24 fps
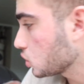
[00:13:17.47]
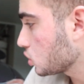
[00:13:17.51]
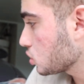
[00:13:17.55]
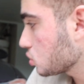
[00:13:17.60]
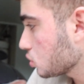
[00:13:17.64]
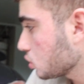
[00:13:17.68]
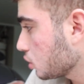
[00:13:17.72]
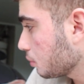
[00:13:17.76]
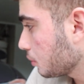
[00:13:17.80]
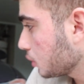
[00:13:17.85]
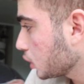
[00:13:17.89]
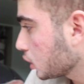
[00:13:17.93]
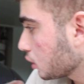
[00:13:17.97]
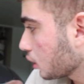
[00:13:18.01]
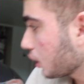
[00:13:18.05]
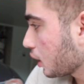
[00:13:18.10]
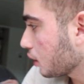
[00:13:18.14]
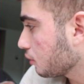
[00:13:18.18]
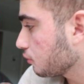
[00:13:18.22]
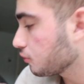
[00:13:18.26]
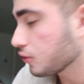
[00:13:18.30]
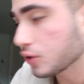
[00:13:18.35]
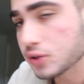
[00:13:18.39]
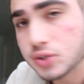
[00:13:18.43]
It just, I mean,
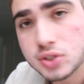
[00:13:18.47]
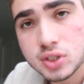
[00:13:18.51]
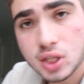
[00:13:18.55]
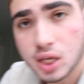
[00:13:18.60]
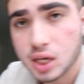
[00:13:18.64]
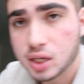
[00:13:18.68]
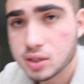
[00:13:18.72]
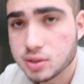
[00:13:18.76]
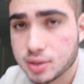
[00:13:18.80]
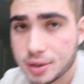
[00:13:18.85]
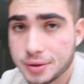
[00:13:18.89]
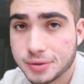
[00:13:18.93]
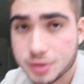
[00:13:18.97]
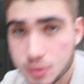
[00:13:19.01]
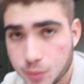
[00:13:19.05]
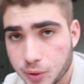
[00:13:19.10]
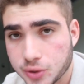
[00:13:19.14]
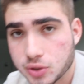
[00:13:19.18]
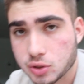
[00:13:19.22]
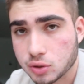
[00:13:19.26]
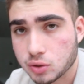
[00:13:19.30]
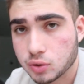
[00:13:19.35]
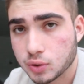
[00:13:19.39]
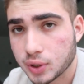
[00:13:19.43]
first things, it's
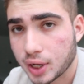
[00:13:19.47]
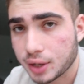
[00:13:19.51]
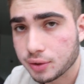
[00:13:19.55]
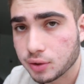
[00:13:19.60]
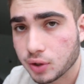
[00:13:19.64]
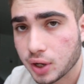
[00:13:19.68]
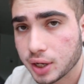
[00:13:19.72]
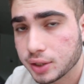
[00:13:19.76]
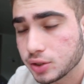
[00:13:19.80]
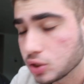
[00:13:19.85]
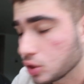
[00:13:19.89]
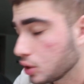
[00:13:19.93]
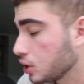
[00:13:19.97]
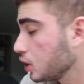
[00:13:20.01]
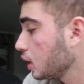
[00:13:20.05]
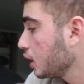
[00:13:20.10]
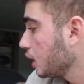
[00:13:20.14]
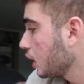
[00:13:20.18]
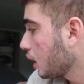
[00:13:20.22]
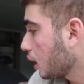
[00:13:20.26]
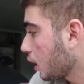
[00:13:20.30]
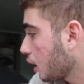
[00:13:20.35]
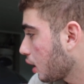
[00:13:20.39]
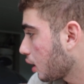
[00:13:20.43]
supposed to cool down your engine
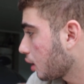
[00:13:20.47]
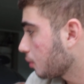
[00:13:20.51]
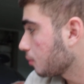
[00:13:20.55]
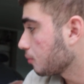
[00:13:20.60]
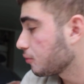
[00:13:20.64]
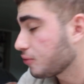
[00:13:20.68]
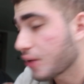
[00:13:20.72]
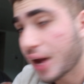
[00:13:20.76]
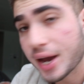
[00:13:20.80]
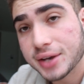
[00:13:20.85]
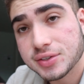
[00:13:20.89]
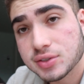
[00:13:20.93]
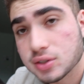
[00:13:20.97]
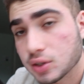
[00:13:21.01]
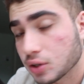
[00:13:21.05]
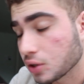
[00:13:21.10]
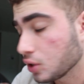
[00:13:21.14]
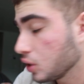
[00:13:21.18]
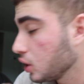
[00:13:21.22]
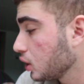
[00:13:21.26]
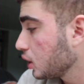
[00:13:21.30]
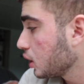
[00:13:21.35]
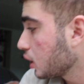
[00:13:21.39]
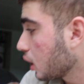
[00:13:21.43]

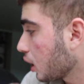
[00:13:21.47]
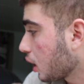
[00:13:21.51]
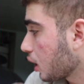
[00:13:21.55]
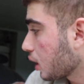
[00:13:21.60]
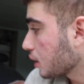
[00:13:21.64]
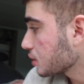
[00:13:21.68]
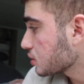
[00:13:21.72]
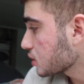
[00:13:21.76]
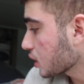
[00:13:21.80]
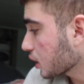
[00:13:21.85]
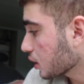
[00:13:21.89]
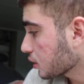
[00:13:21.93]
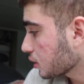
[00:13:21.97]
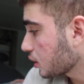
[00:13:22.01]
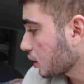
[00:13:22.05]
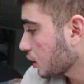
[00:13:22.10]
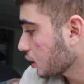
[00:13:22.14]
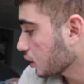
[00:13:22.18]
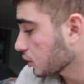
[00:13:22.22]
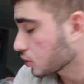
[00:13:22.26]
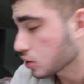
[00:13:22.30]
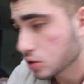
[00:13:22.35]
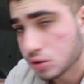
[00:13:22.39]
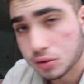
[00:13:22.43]
faster. Second
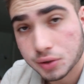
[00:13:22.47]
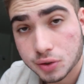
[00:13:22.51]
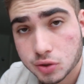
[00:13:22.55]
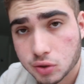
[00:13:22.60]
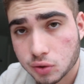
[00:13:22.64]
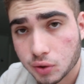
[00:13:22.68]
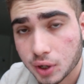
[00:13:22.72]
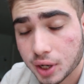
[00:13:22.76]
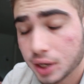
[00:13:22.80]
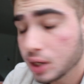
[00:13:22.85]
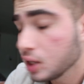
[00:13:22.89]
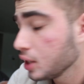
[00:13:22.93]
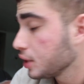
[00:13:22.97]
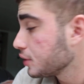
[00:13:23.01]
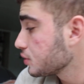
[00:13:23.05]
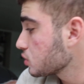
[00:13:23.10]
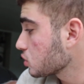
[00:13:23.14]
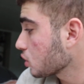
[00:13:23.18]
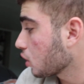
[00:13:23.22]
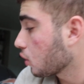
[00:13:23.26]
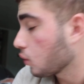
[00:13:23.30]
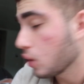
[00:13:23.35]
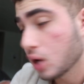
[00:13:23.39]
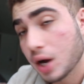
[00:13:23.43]
thing, it just looks great.
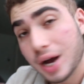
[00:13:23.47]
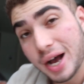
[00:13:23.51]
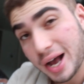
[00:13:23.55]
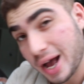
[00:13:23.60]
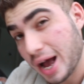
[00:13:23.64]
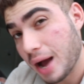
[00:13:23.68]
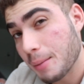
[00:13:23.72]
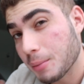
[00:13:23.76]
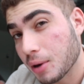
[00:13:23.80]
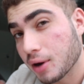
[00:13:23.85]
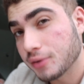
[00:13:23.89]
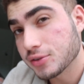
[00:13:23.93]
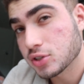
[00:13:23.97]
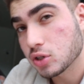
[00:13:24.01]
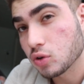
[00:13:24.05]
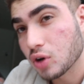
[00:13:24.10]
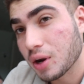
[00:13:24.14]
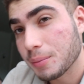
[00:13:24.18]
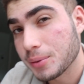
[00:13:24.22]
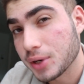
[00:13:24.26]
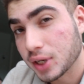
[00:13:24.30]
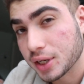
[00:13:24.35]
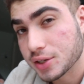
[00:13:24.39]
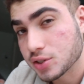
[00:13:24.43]
So I'm obviously
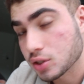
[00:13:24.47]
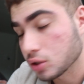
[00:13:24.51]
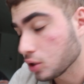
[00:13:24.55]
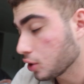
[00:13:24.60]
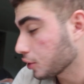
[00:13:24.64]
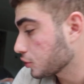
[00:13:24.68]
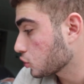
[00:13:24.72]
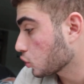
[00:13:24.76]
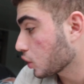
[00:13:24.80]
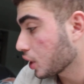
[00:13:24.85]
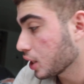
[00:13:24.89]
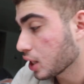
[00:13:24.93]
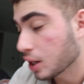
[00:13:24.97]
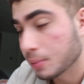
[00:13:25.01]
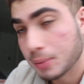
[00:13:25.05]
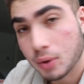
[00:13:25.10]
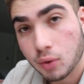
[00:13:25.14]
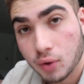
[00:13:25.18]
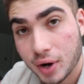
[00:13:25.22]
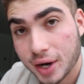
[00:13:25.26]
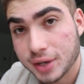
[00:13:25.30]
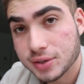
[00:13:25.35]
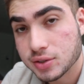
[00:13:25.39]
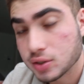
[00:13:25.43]
repping it because it looks great and I'm
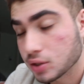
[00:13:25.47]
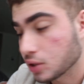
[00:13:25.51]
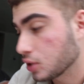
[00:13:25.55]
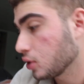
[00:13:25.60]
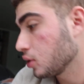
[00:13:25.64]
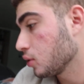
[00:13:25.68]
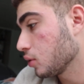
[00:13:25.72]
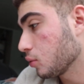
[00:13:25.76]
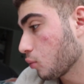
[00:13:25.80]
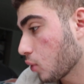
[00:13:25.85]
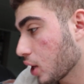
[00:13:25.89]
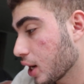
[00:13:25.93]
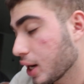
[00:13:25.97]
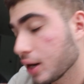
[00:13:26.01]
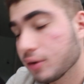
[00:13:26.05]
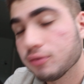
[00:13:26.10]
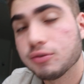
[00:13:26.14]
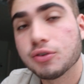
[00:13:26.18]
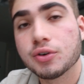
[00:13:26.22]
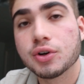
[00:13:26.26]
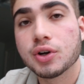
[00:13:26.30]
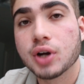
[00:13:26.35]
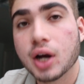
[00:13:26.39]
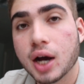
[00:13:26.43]
a ricer,
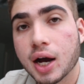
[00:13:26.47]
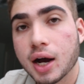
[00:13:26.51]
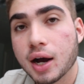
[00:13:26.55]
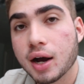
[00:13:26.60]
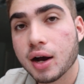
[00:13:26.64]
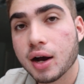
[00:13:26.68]
whatever.